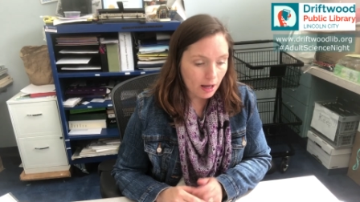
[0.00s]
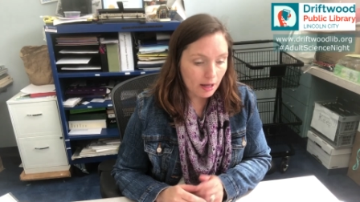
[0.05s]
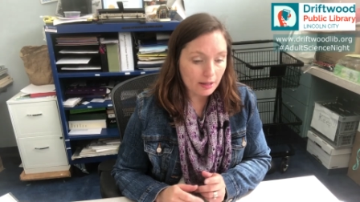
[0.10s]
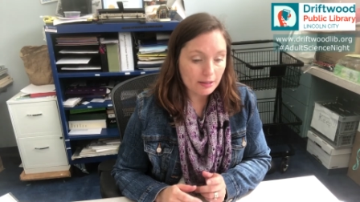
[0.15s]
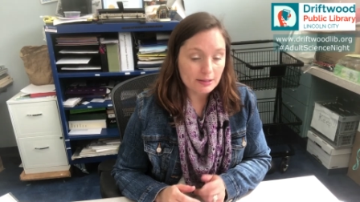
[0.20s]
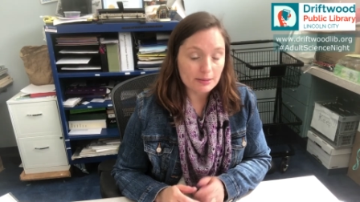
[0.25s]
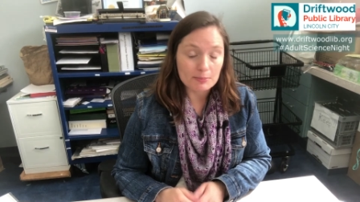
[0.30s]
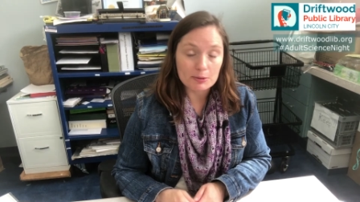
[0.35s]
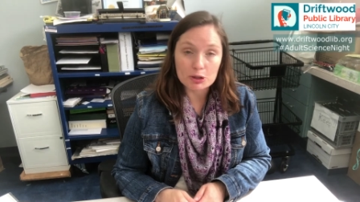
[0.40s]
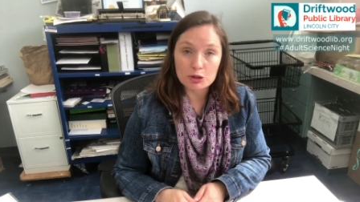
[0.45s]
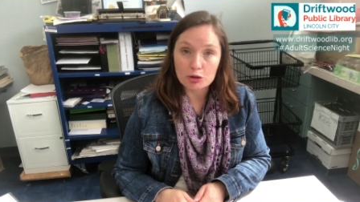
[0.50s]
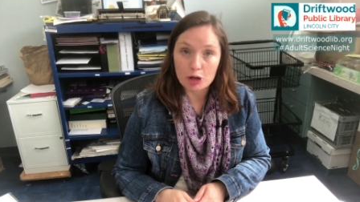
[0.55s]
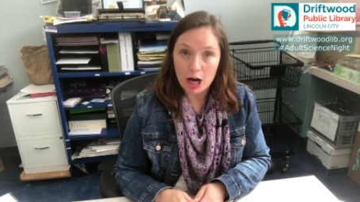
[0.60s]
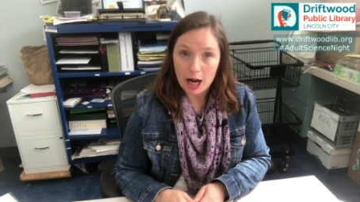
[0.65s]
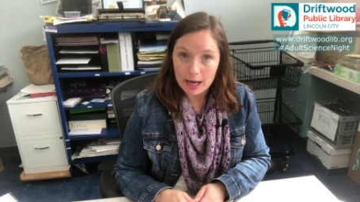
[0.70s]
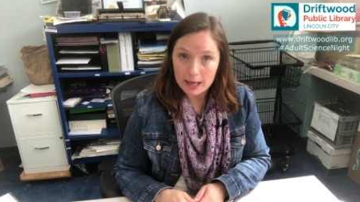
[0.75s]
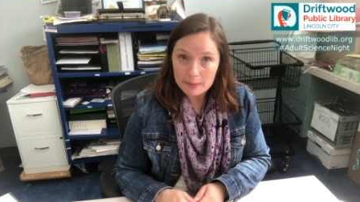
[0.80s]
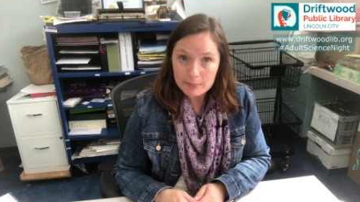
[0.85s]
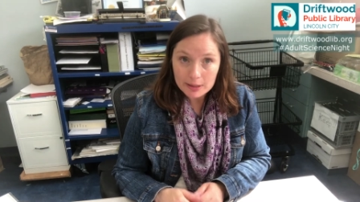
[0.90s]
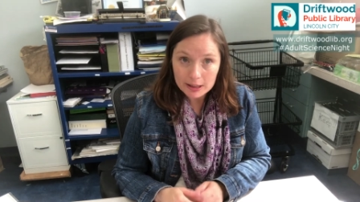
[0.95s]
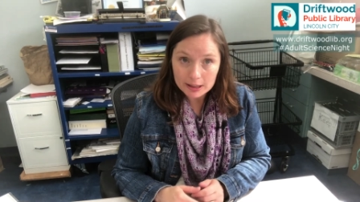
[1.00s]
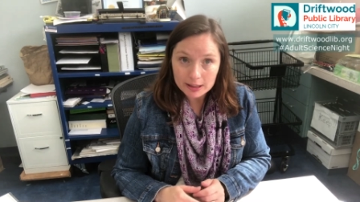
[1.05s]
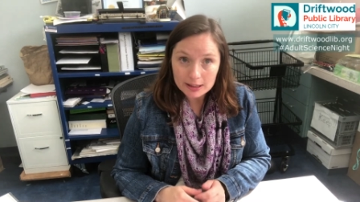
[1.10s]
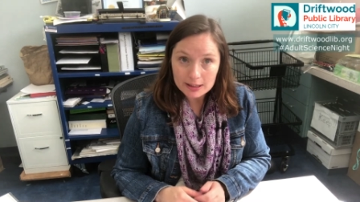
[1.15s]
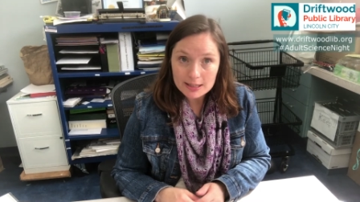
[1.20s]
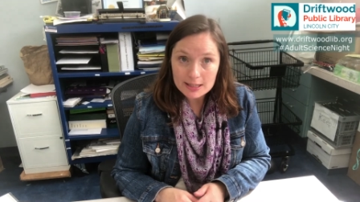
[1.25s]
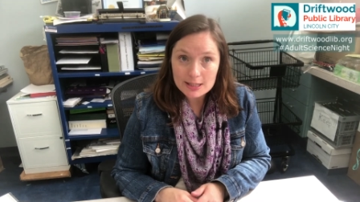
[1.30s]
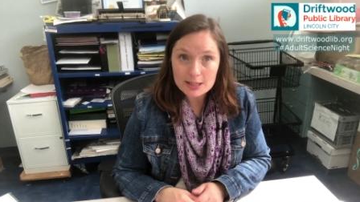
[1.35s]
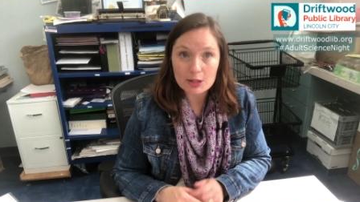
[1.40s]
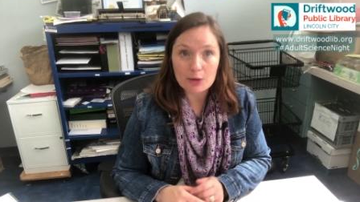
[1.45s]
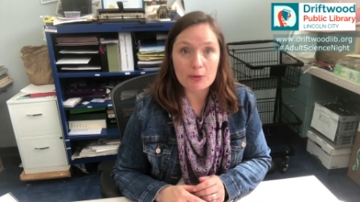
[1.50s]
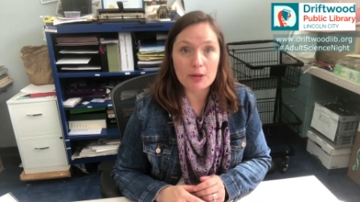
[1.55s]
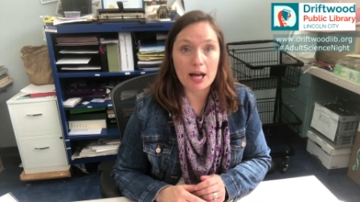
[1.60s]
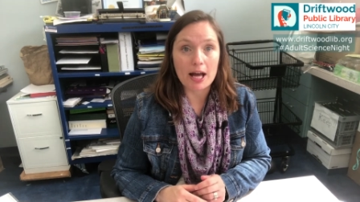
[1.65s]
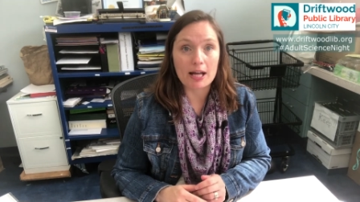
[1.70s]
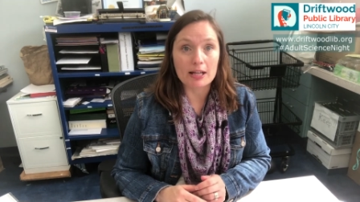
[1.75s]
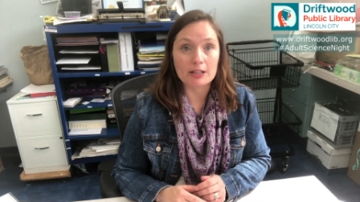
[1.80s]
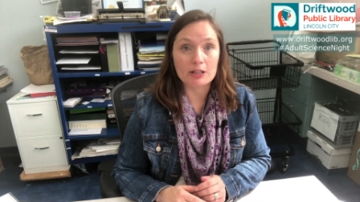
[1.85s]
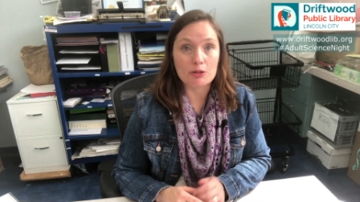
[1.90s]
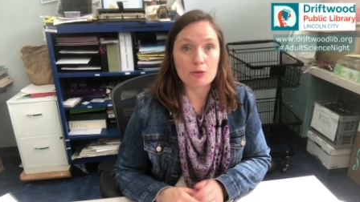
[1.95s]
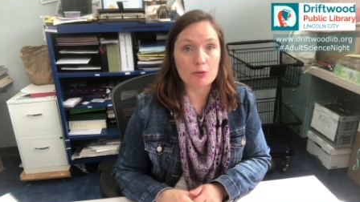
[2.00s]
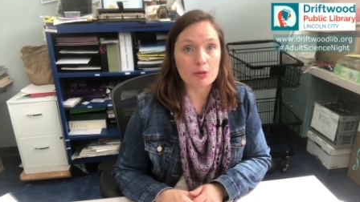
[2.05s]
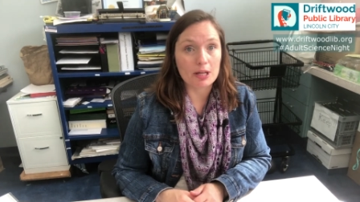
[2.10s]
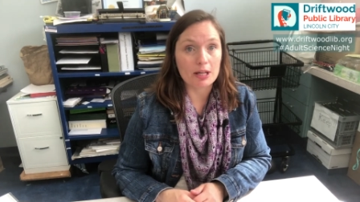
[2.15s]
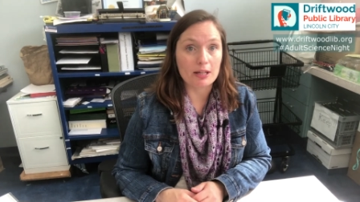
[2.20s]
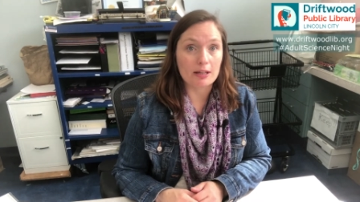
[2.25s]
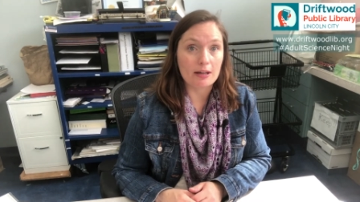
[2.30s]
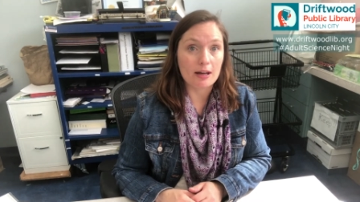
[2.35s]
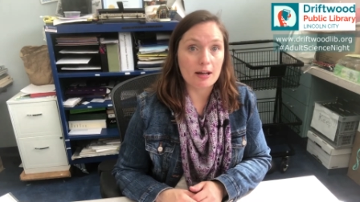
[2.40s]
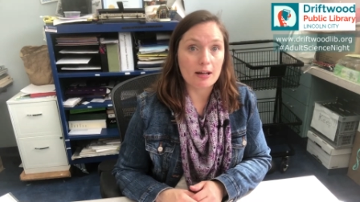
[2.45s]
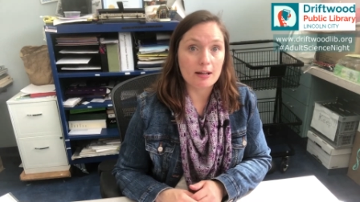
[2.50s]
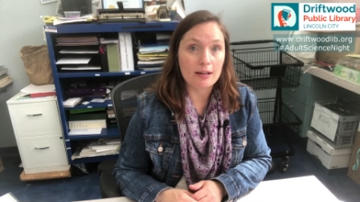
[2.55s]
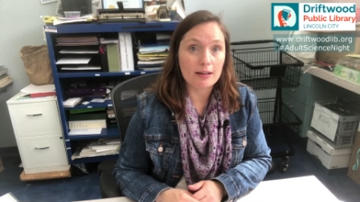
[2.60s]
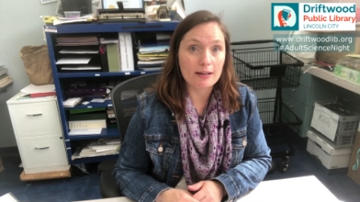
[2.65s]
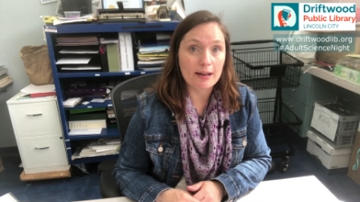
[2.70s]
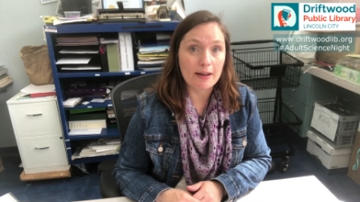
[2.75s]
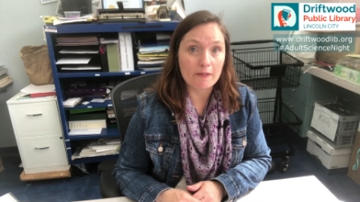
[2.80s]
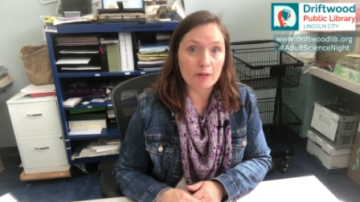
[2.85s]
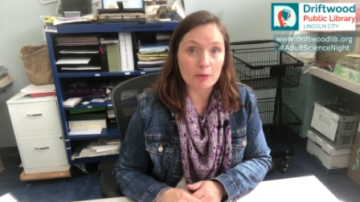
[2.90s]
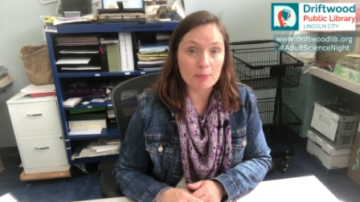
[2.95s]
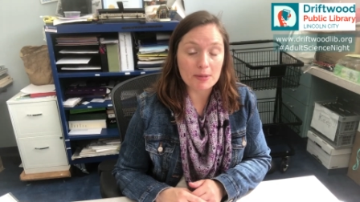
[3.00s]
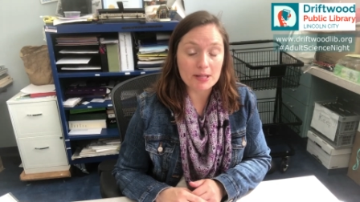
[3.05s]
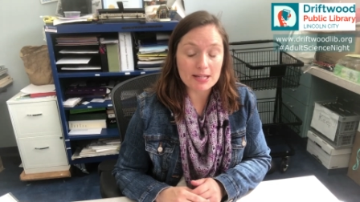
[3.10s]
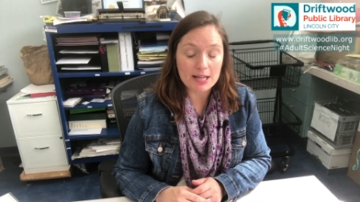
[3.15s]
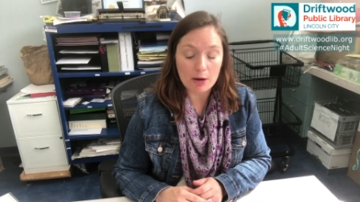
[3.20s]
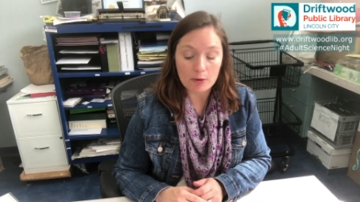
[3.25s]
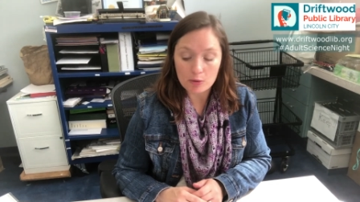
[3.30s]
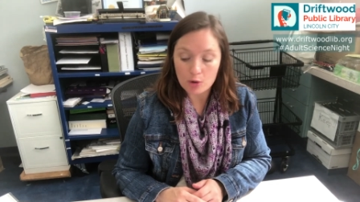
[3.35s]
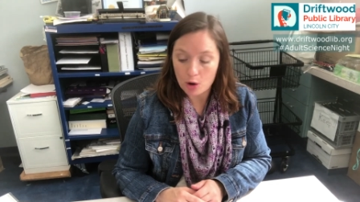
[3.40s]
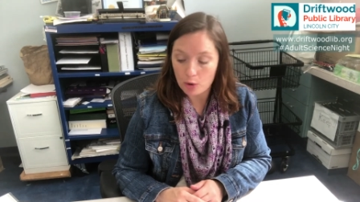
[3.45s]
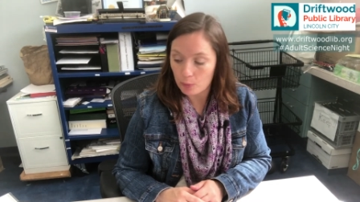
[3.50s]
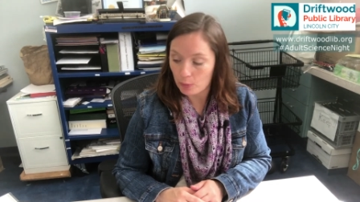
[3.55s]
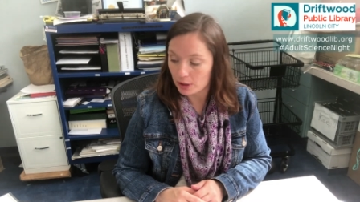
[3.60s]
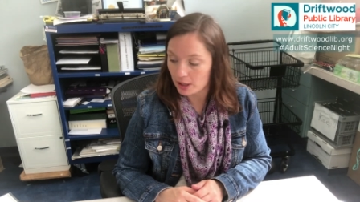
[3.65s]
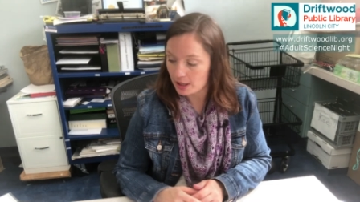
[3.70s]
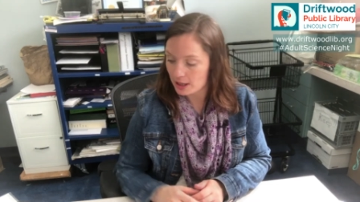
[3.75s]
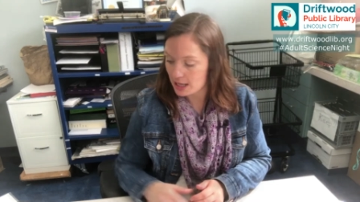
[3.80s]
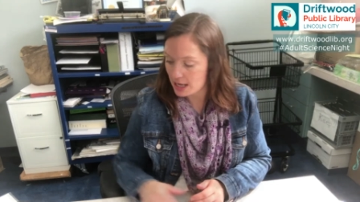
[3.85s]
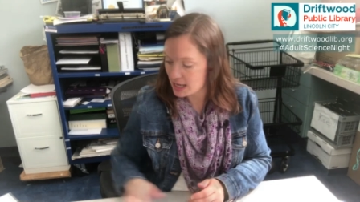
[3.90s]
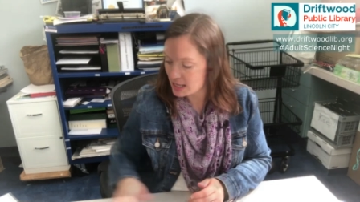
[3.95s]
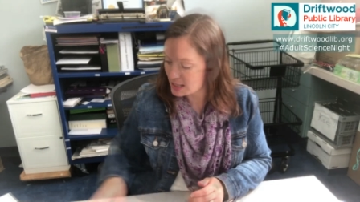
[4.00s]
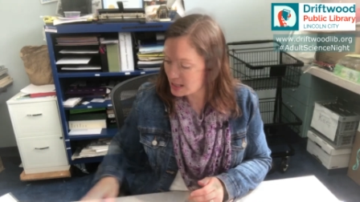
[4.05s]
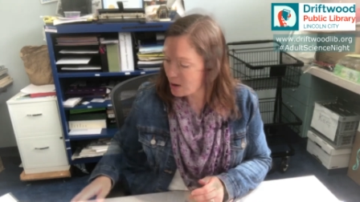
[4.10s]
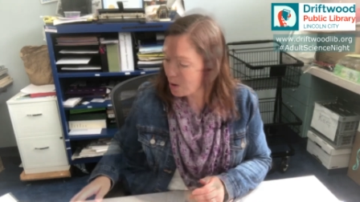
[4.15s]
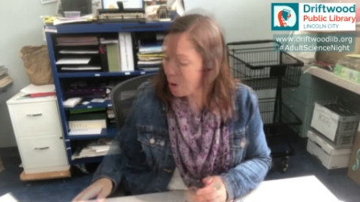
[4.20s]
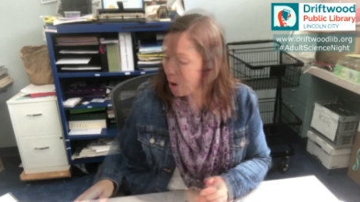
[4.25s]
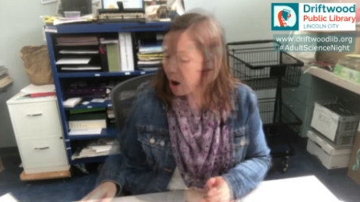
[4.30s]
Subscribe so that you can never miss out on one of these.